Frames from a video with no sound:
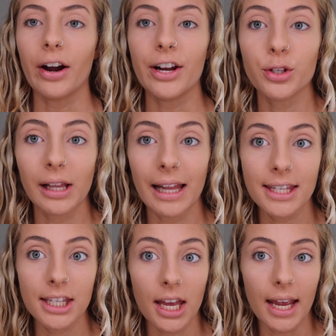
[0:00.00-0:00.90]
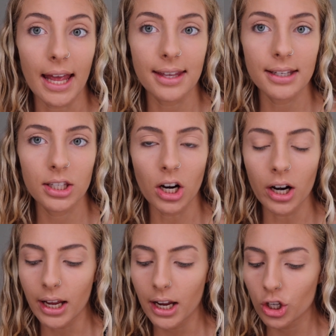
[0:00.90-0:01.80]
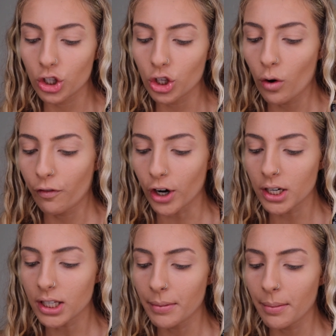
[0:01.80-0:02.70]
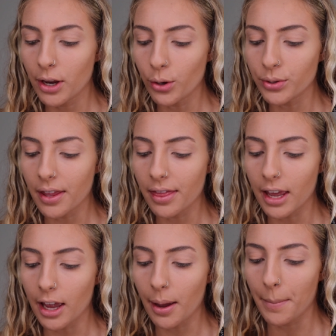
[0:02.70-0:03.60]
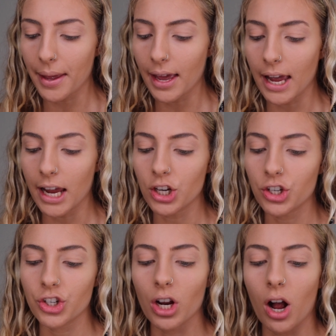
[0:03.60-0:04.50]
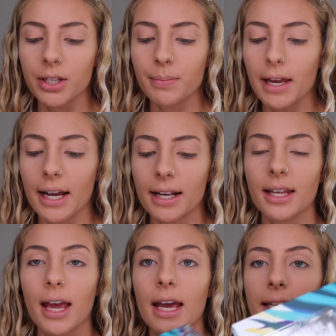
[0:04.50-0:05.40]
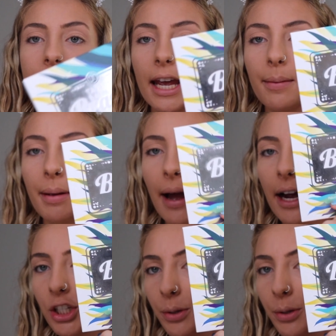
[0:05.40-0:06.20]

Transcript: right, so let's get this started. So first I'm gonna be using the BH Cosmetics Take Me Back